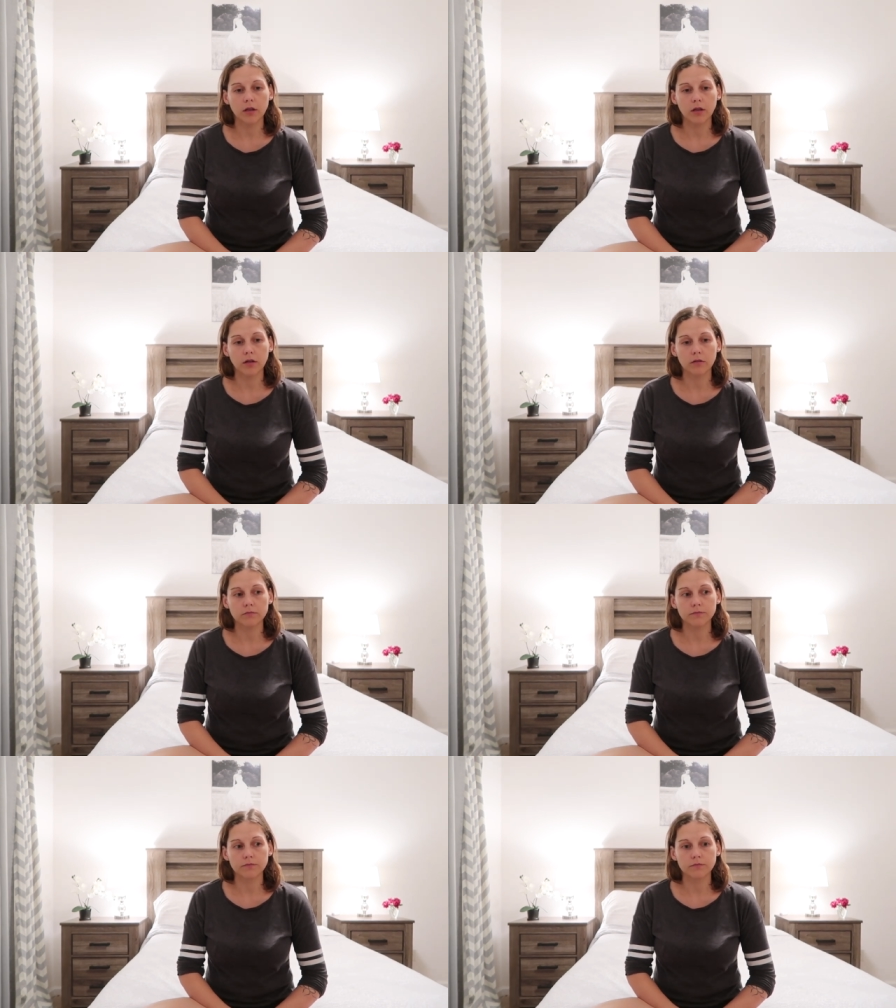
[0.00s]
yeah
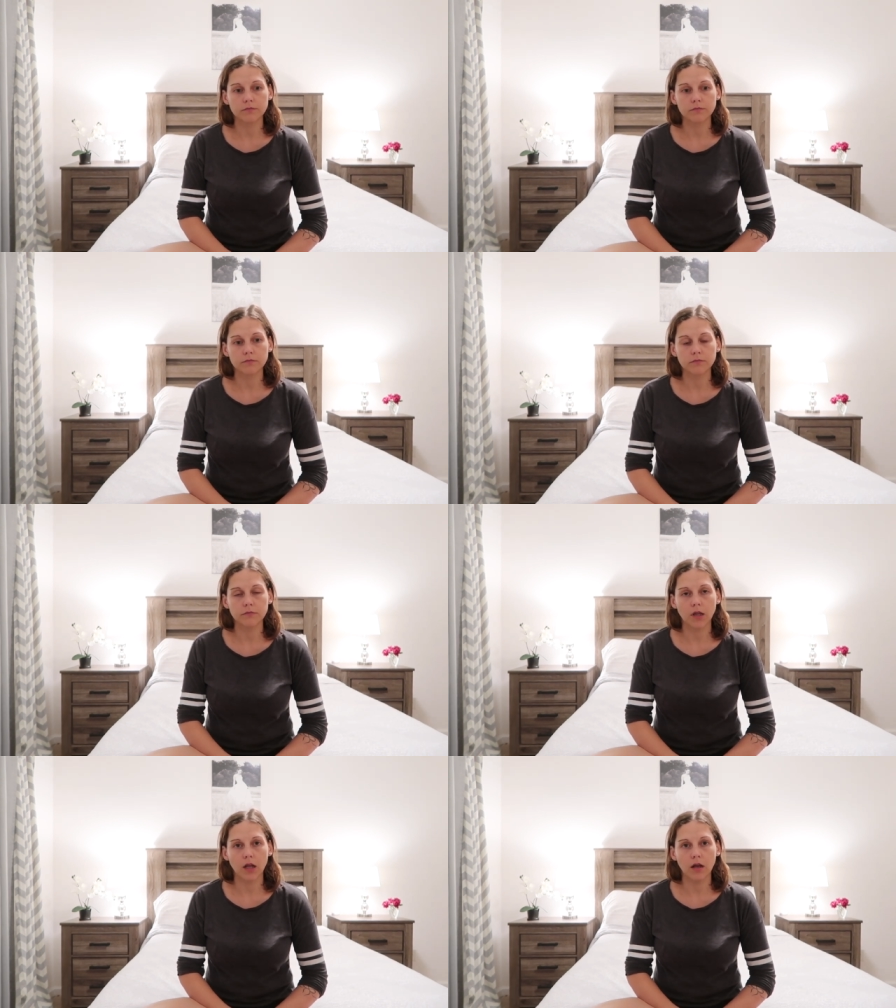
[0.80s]

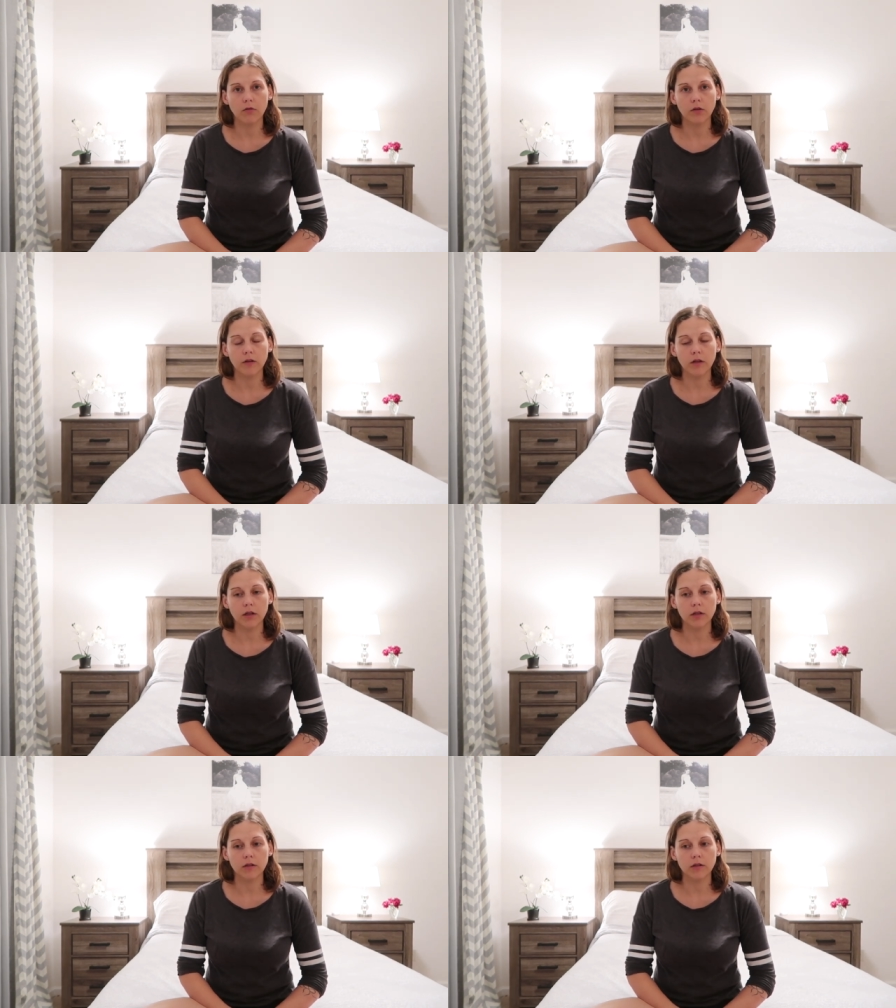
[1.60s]
that was
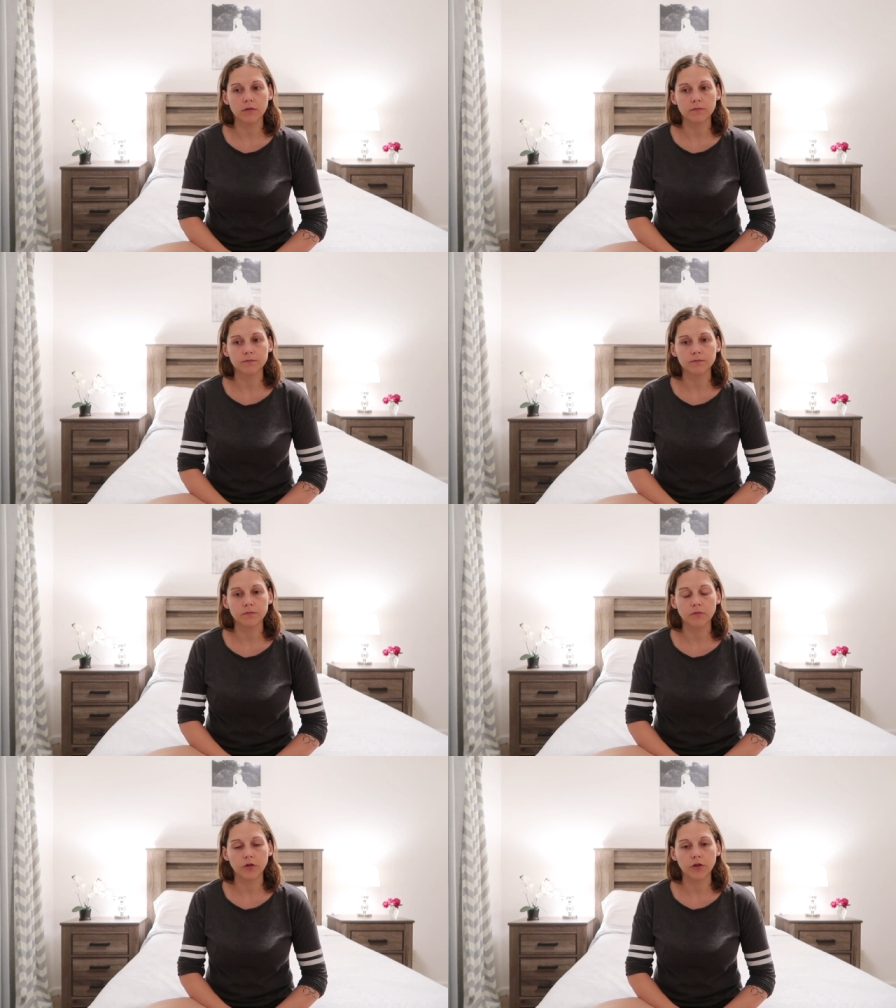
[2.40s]
it
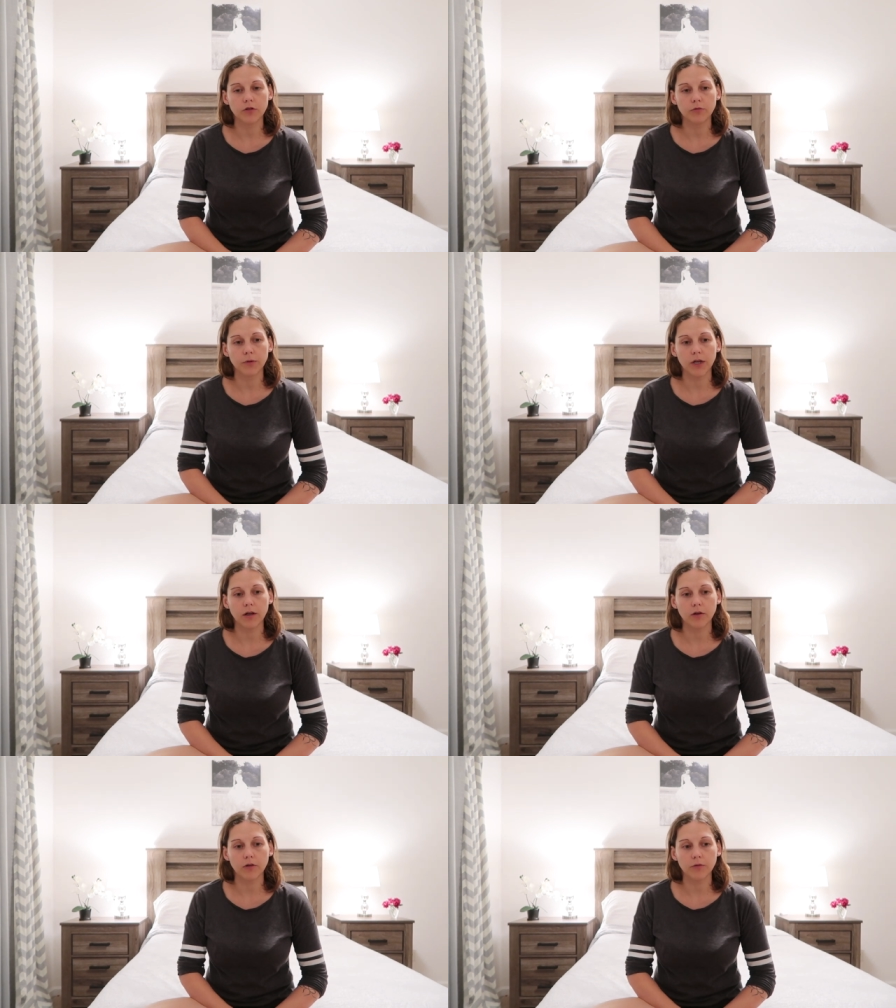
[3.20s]
we drove
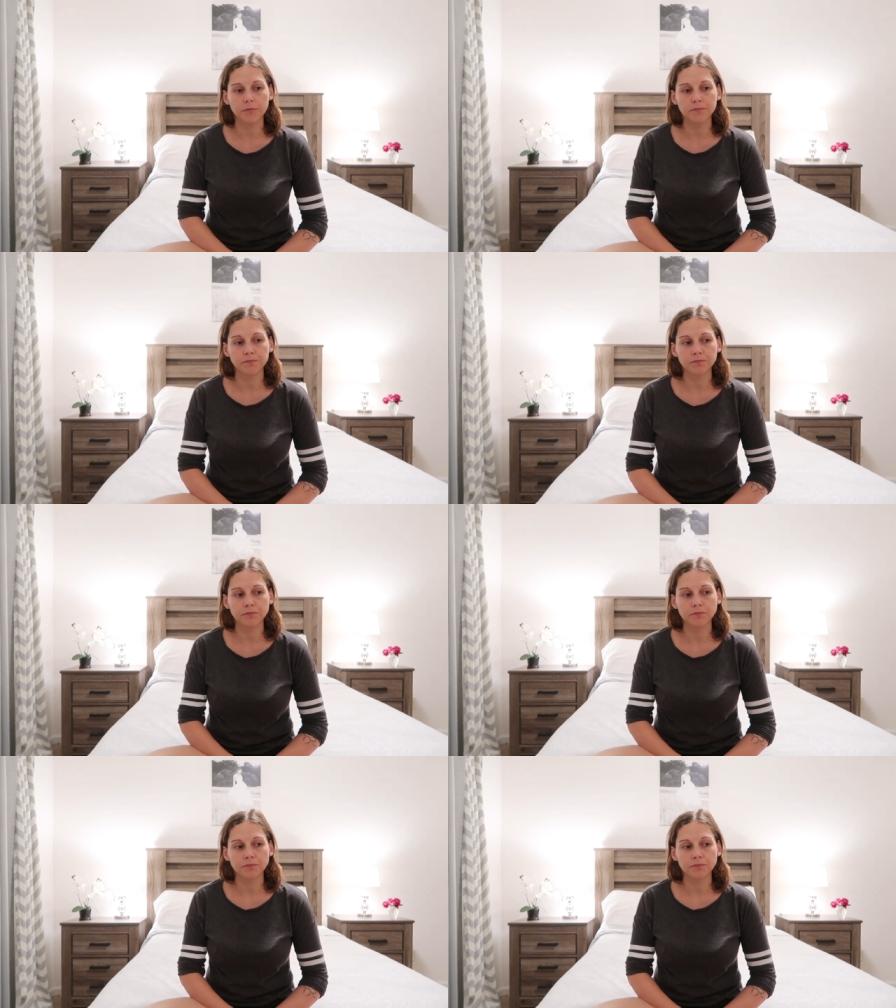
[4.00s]
back home